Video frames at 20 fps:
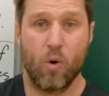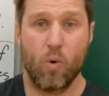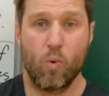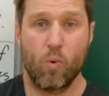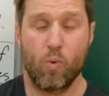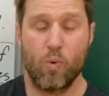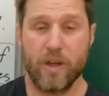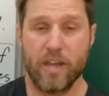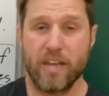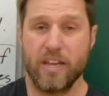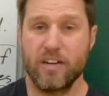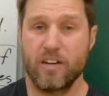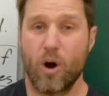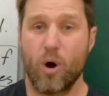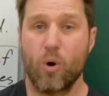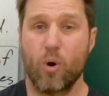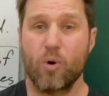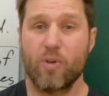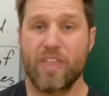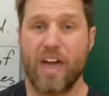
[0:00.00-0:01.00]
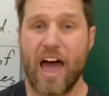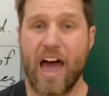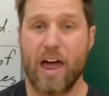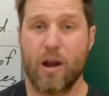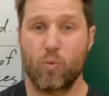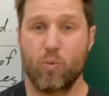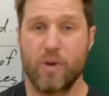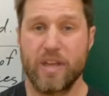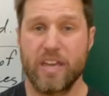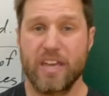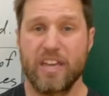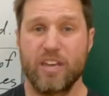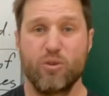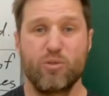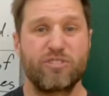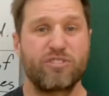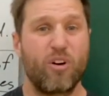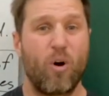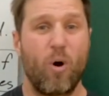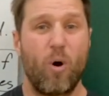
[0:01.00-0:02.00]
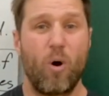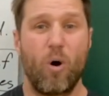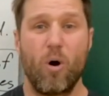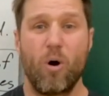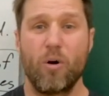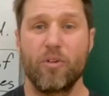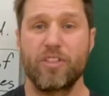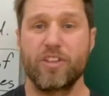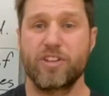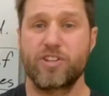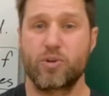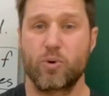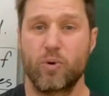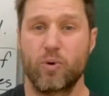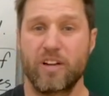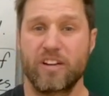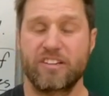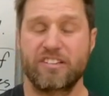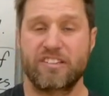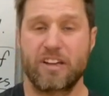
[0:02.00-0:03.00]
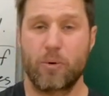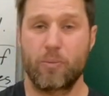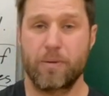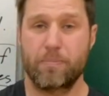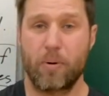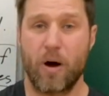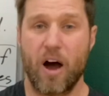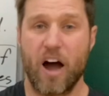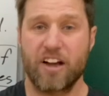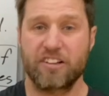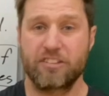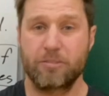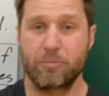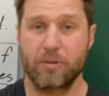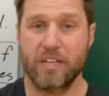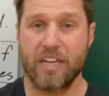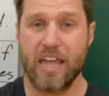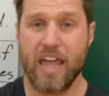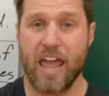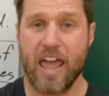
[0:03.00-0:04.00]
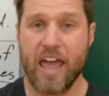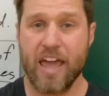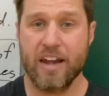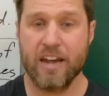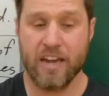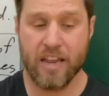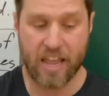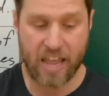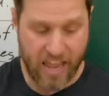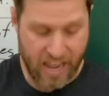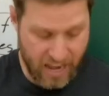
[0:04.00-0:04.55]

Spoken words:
we know that we use all the joints that we possibly can